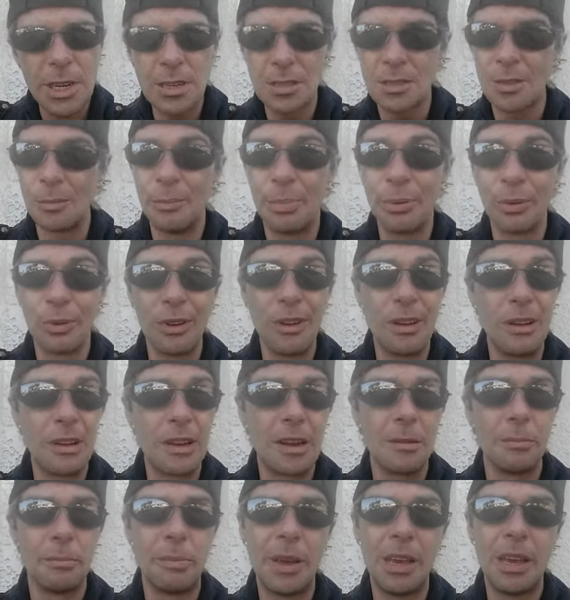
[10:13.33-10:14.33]
It's a
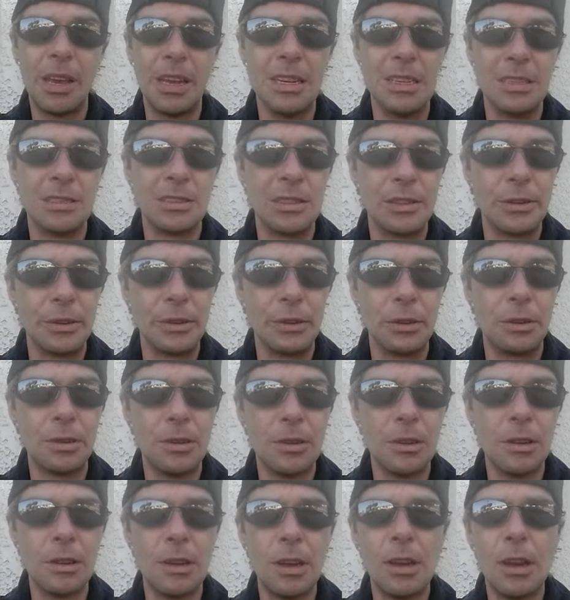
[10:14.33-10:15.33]
brilliant piece, dude.
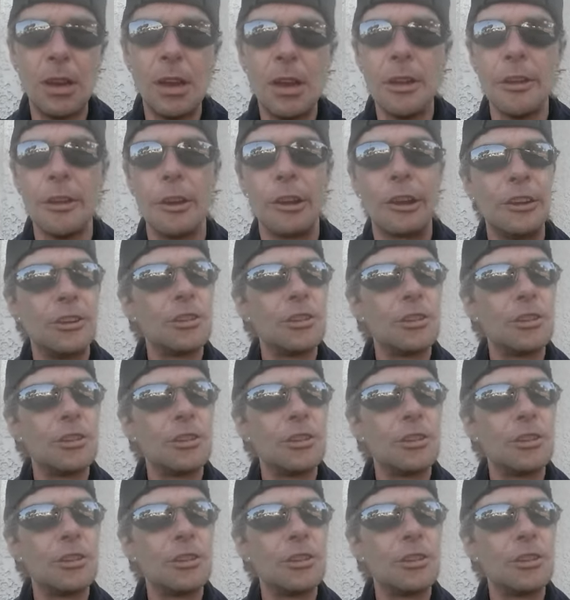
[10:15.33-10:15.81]
Your